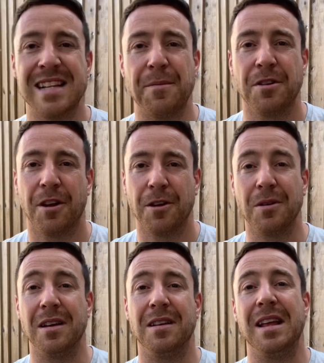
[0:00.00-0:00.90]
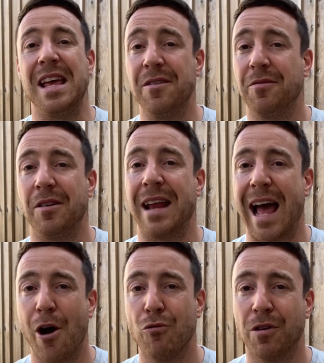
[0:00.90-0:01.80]
let me know if and
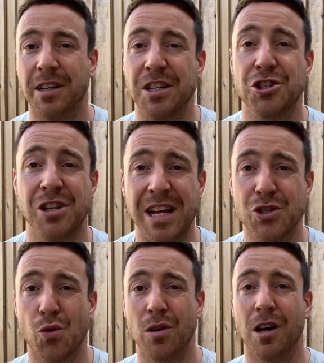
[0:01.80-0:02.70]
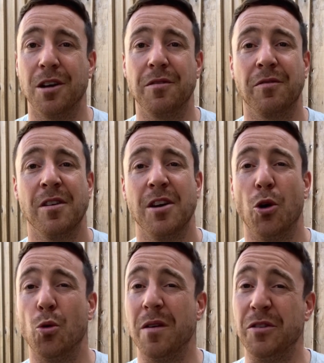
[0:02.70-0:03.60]
how running has changed your life,
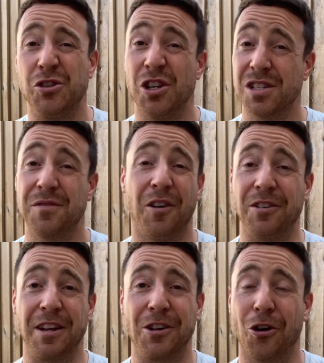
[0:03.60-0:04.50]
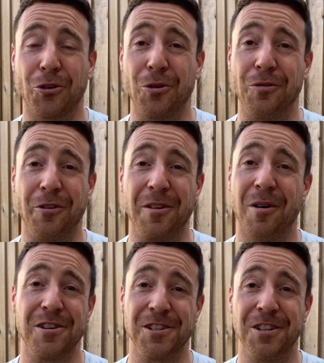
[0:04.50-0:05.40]
or if you just find it god awful. You
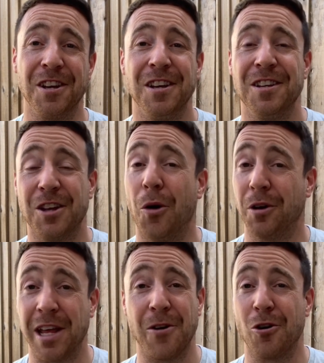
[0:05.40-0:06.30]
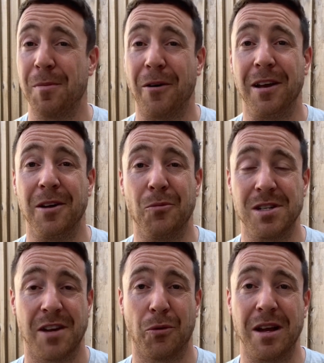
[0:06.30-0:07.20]
might do. I want to hear all about it,
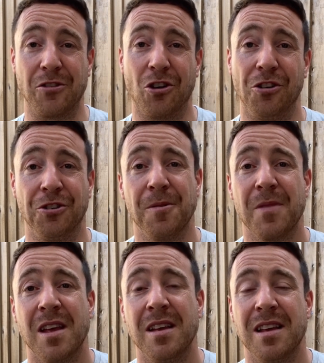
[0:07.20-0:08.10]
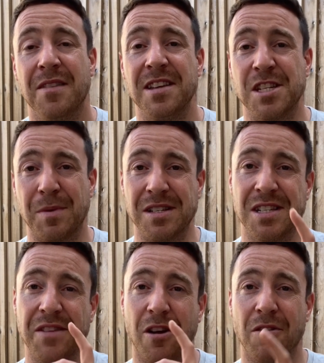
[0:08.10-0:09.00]
whichever way it's gone. This has been
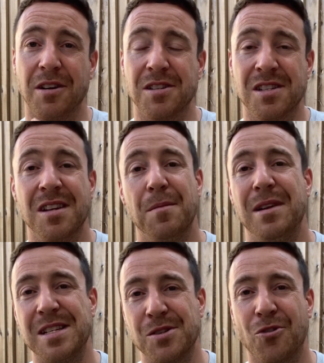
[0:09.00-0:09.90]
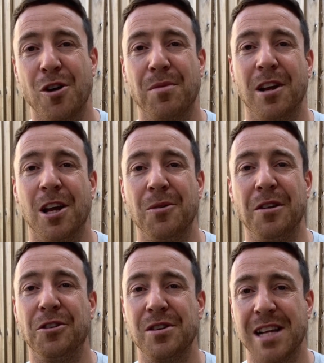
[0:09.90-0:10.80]
Stevo Runs. Please subscribe below and
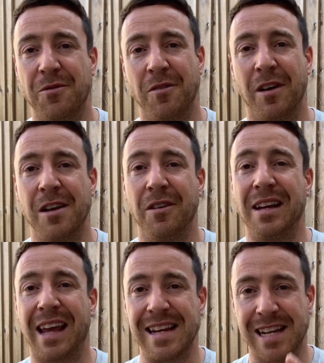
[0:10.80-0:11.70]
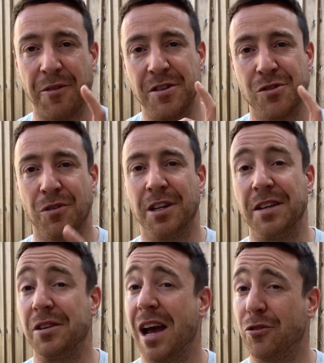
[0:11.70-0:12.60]
do yourself a favour and get yourself into running if
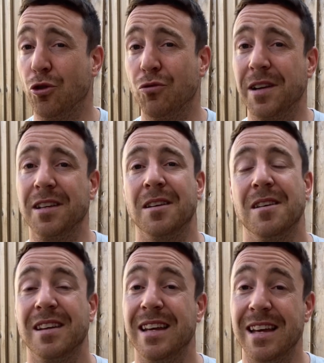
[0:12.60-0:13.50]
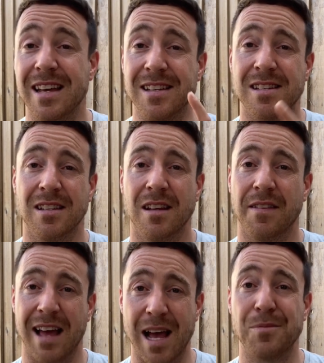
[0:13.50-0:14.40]
you haven't already. It is
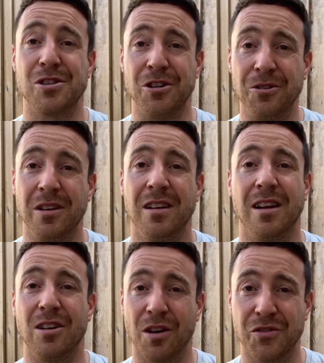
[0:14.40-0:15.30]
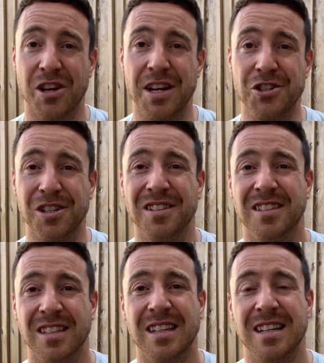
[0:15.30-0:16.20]
the absolute life changer.
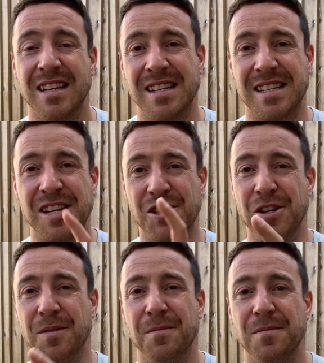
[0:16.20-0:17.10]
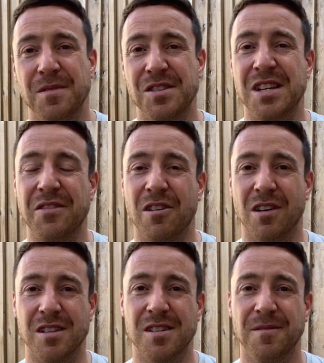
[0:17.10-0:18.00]
See you soon. Stevo
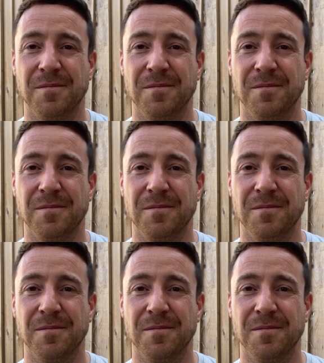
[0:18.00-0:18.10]
Runs.